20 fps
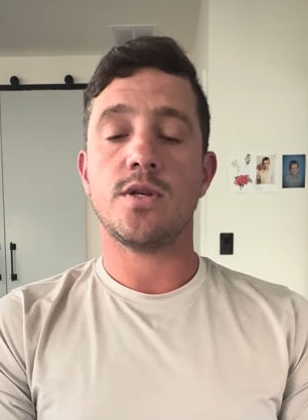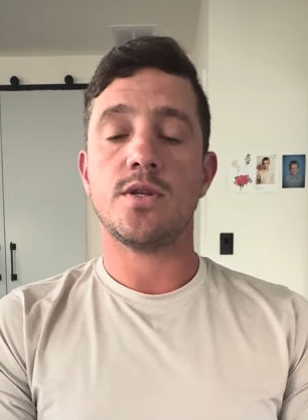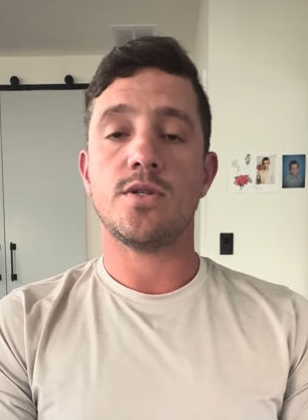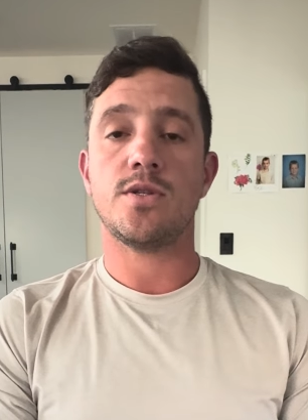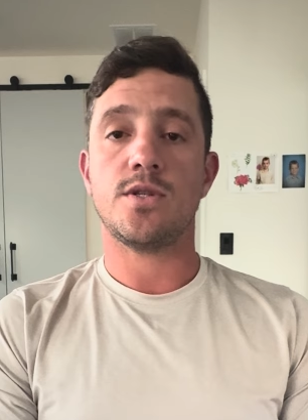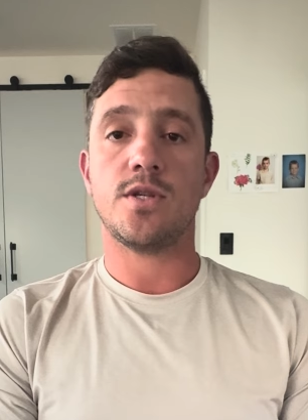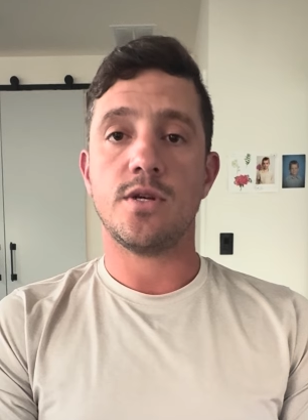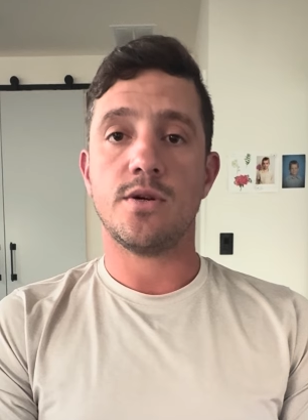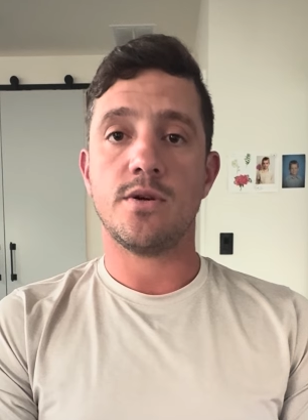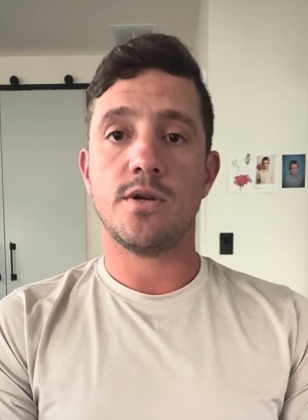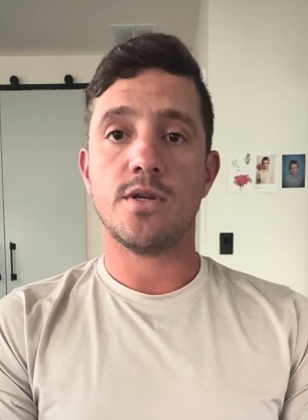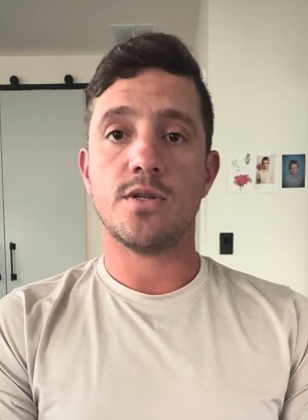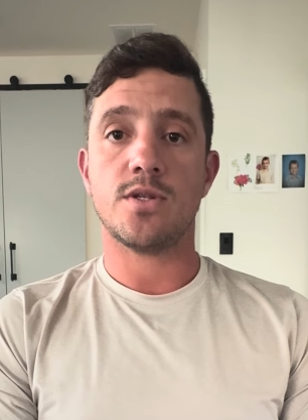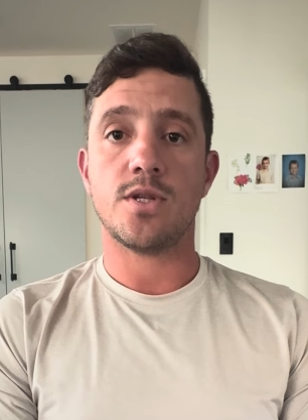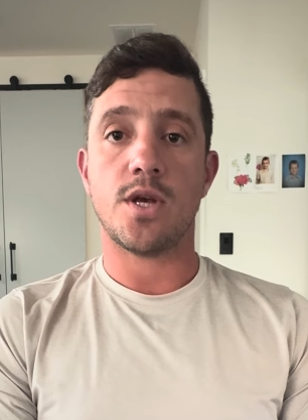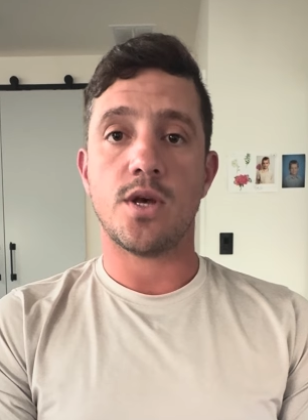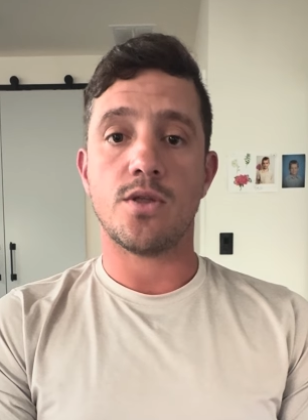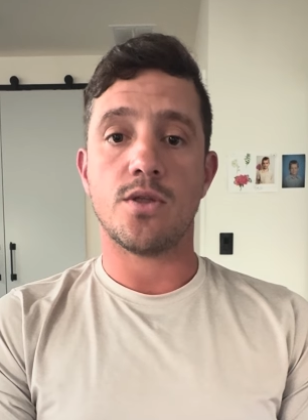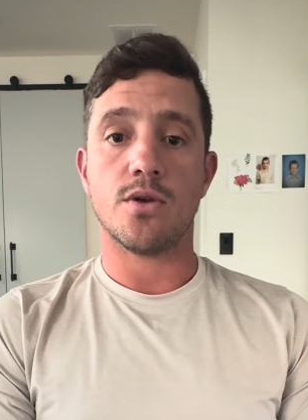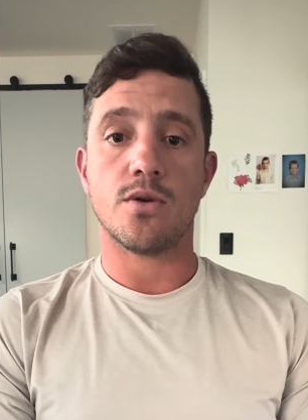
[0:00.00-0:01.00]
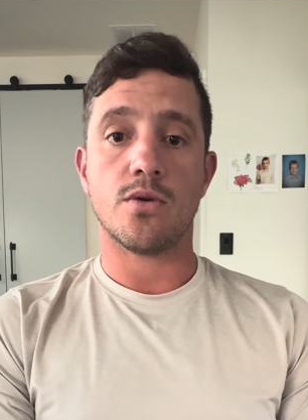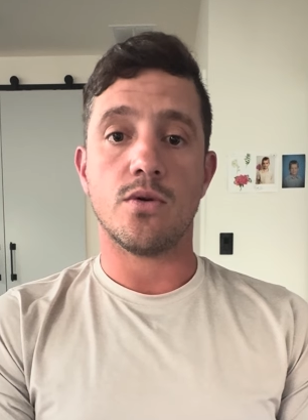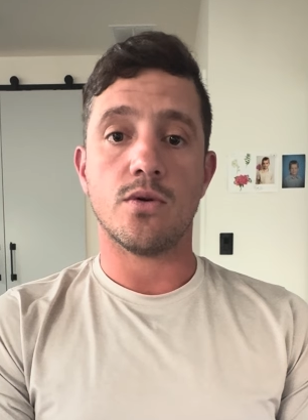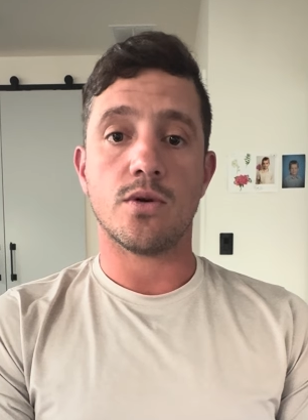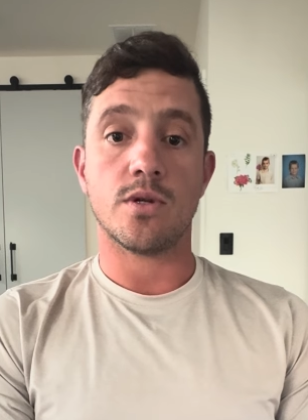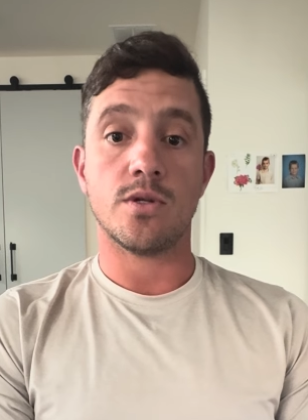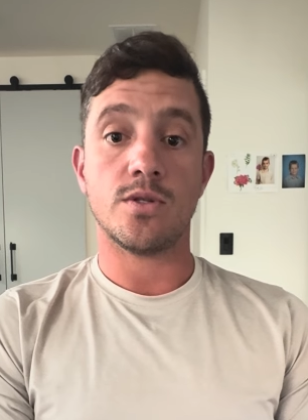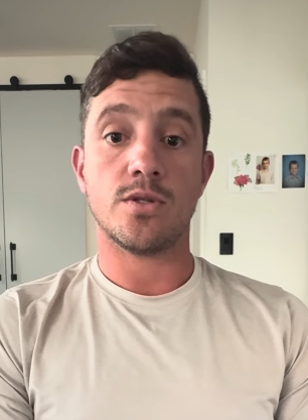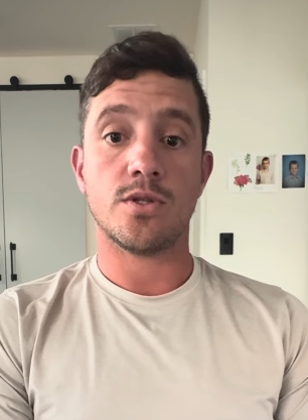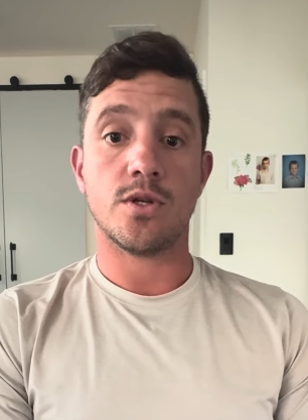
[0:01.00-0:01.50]
serious ethical
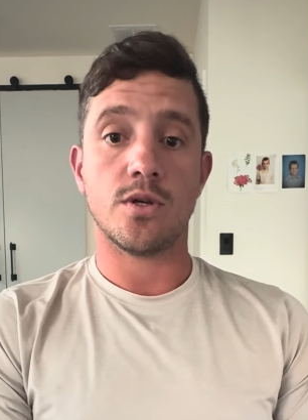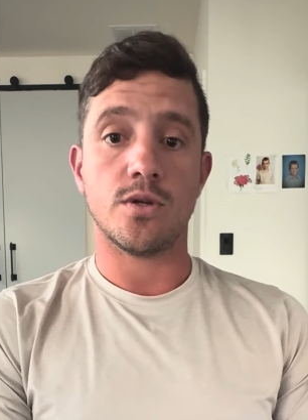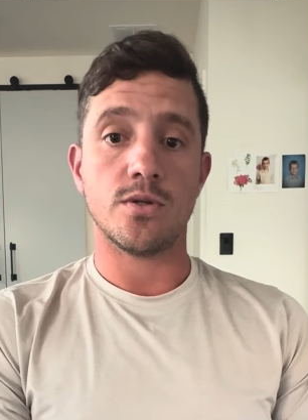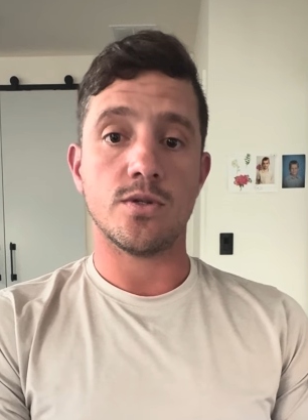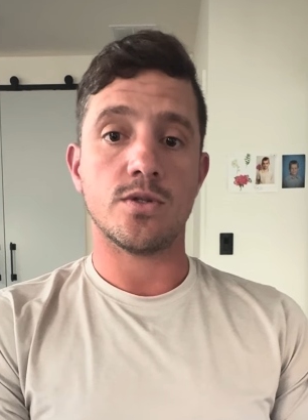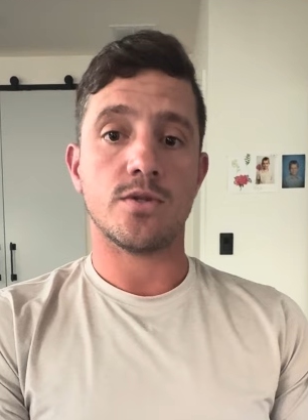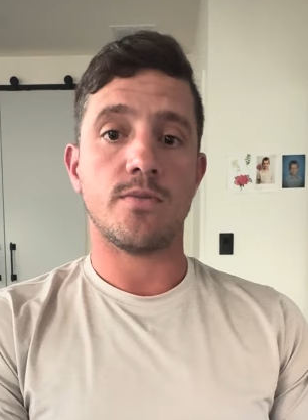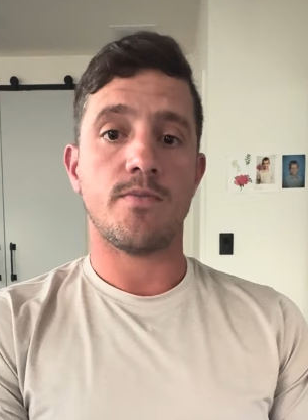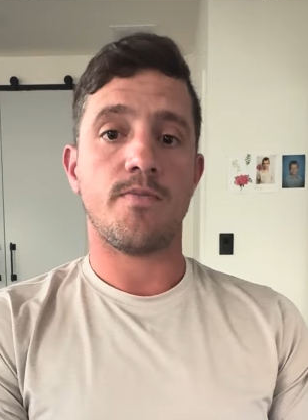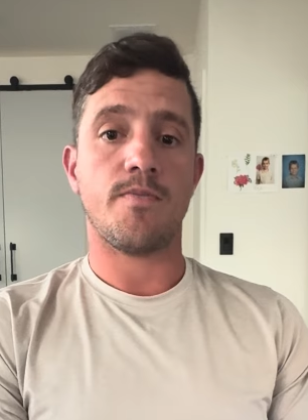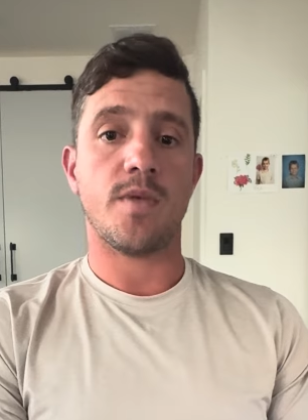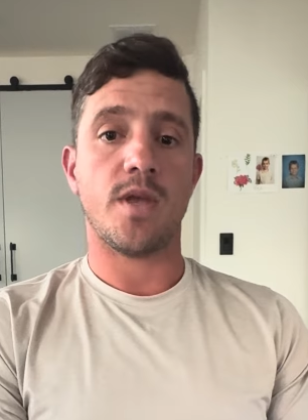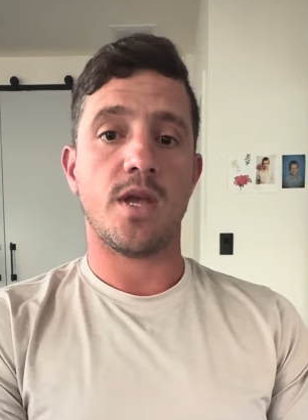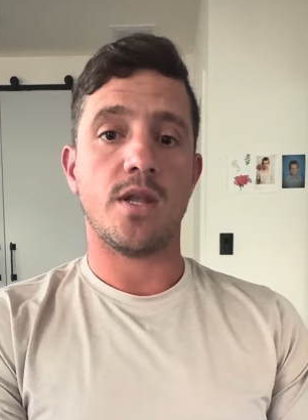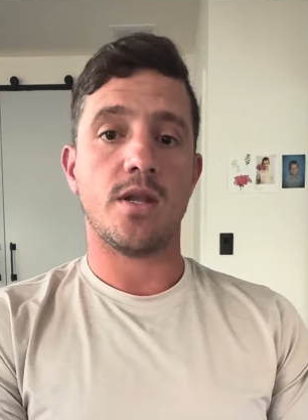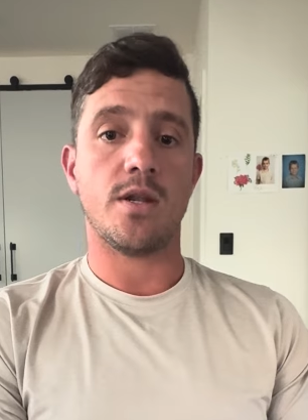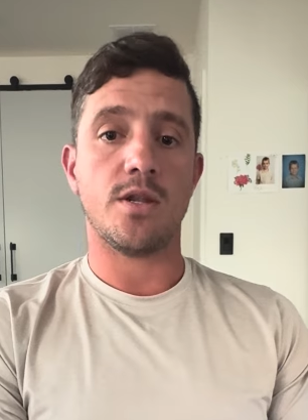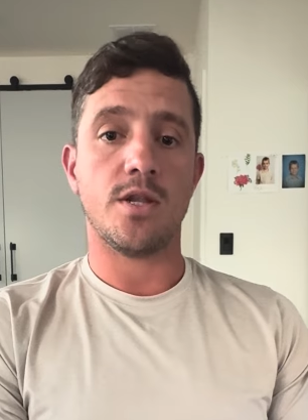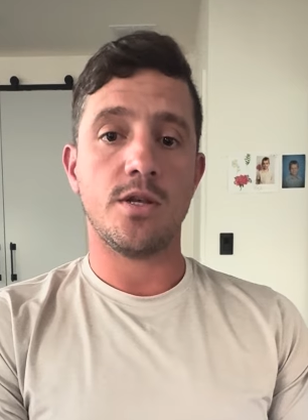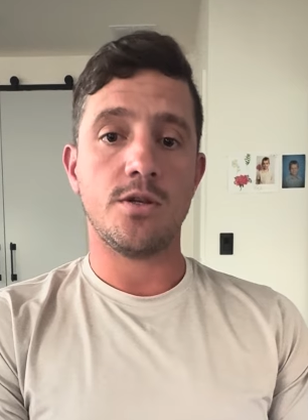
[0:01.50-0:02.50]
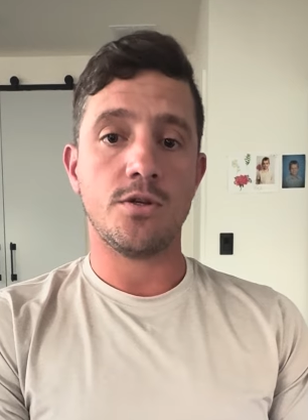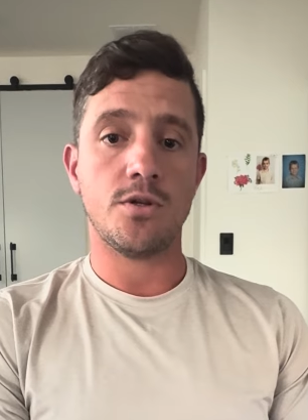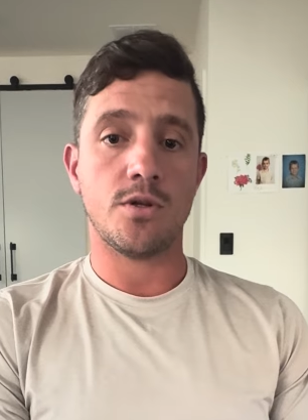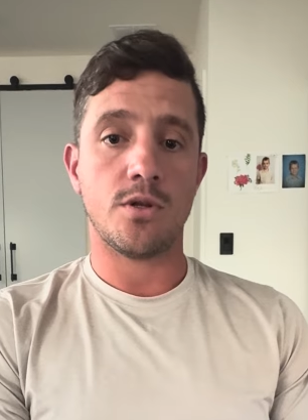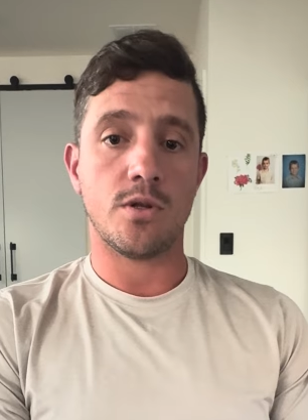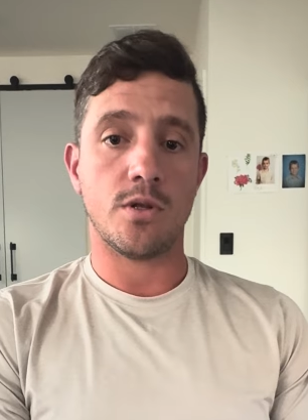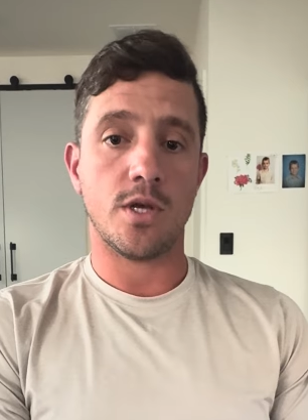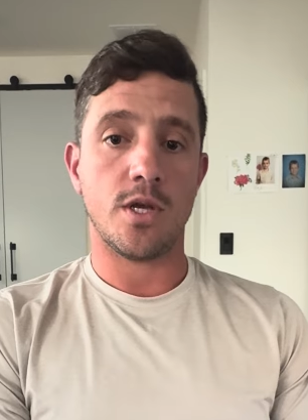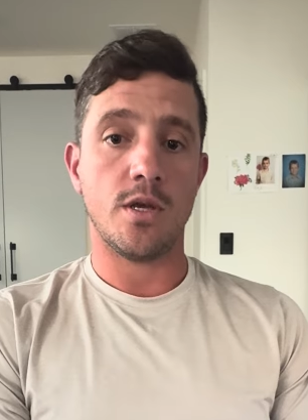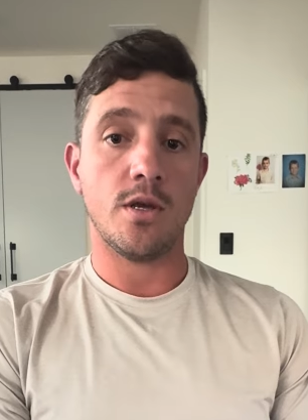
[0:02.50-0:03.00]
concerns. And
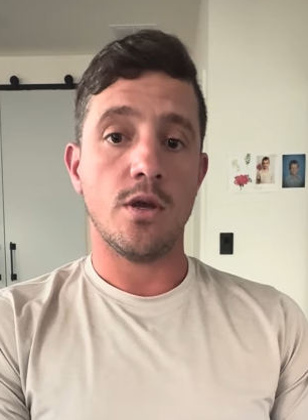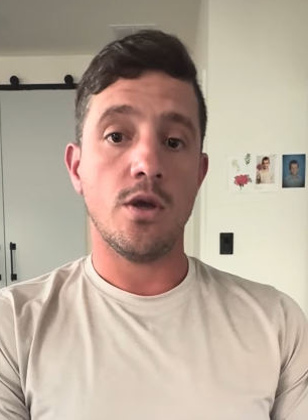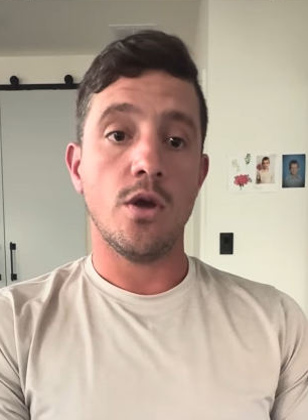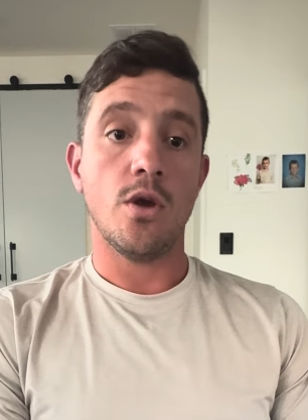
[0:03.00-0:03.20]
additionally,